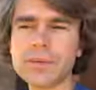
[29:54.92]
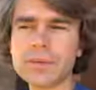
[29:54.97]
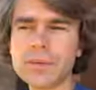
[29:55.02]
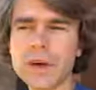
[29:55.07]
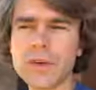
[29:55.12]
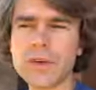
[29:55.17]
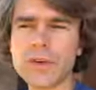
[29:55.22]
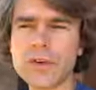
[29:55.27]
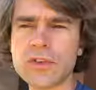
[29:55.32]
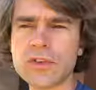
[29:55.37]

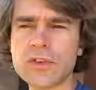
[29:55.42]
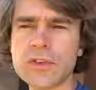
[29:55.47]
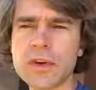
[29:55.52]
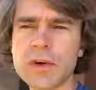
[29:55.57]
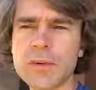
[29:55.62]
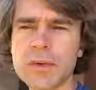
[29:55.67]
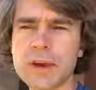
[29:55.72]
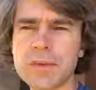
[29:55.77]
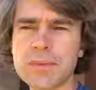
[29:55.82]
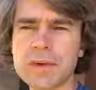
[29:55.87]
There's so
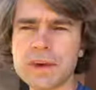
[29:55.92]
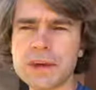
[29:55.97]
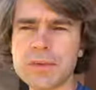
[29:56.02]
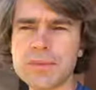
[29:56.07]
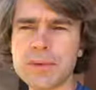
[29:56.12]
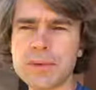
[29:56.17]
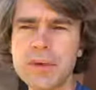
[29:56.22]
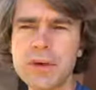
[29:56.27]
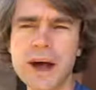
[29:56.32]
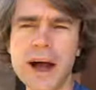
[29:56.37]
many
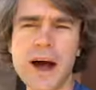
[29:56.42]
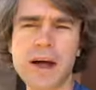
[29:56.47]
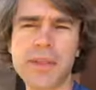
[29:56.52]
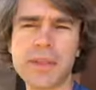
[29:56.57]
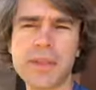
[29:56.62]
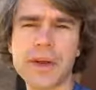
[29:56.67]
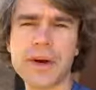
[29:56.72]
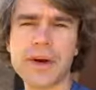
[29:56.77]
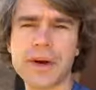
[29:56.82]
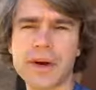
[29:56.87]
people out
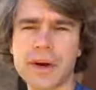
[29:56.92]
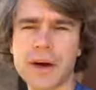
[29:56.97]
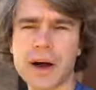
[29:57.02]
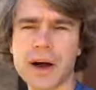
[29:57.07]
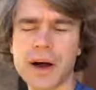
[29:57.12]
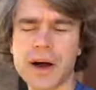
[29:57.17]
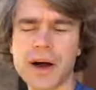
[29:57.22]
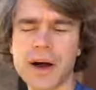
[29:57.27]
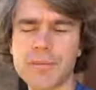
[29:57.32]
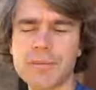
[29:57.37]
there
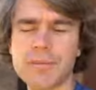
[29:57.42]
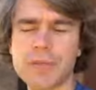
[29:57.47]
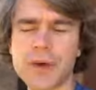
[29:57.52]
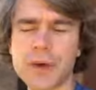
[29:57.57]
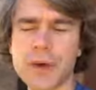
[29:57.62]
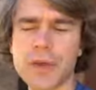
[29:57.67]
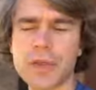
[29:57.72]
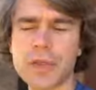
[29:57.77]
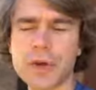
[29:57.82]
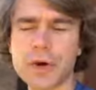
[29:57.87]

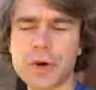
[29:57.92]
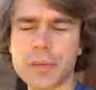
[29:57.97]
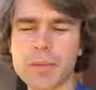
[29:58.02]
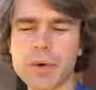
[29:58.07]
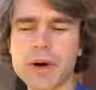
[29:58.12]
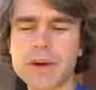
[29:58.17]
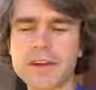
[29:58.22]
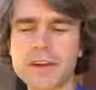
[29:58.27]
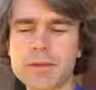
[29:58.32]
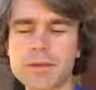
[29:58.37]
that are
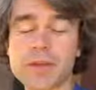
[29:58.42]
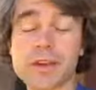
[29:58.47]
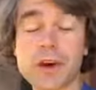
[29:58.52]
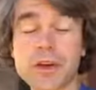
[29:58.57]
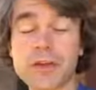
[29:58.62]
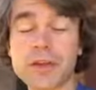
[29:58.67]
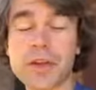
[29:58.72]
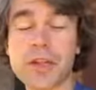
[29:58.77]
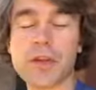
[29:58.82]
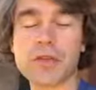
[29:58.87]
putting
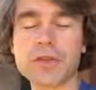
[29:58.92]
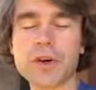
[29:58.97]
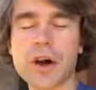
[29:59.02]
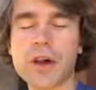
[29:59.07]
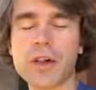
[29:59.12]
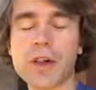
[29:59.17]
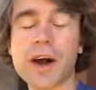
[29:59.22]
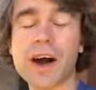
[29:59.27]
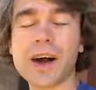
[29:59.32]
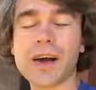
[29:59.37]
themselves on the front
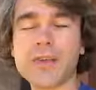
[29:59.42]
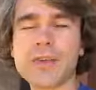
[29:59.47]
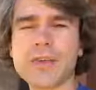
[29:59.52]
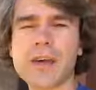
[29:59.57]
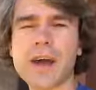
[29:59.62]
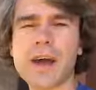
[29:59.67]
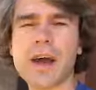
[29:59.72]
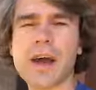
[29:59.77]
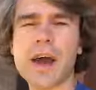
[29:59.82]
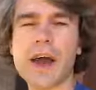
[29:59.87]
lines,
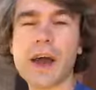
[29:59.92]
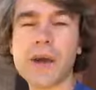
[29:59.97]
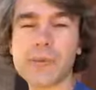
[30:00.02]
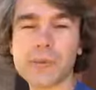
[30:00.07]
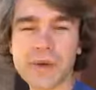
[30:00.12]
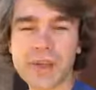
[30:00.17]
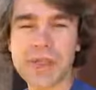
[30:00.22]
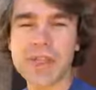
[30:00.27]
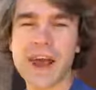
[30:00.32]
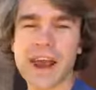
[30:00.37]
and
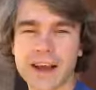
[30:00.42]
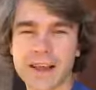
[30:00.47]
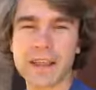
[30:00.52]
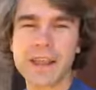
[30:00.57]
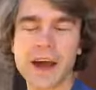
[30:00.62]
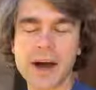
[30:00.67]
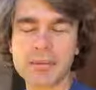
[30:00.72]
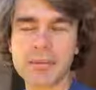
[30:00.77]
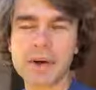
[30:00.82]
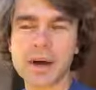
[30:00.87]
we thank
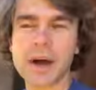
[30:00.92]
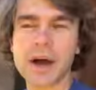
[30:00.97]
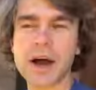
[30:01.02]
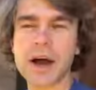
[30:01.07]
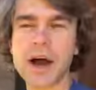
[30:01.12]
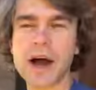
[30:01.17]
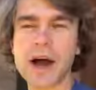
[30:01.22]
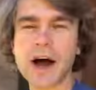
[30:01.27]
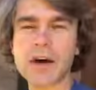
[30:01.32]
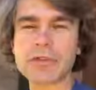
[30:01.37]
them
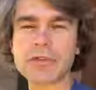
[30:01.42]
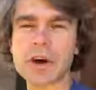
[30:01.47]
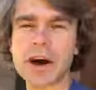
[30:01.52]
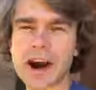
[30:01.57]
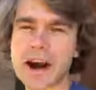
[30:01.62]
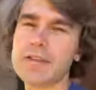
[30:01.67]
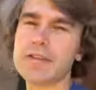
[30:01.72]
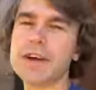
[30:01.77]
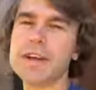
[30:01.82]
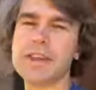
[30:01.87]
for
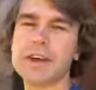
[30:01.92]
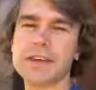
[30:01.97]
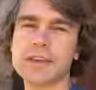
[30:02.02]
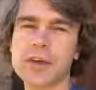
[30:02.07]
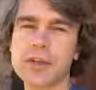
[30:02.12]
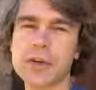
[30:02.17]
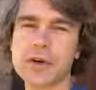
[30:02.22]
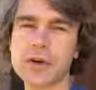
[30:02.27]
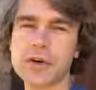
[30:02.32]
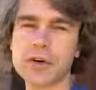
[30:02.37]
everything
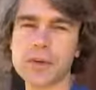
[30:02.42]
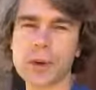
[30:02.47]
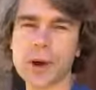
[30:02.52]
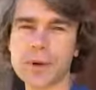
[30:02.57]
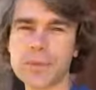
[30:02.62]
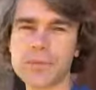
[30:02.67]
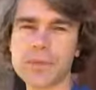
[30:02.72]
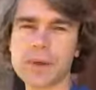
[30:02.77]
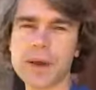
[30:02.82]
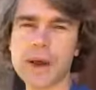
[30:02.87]
that they're doing.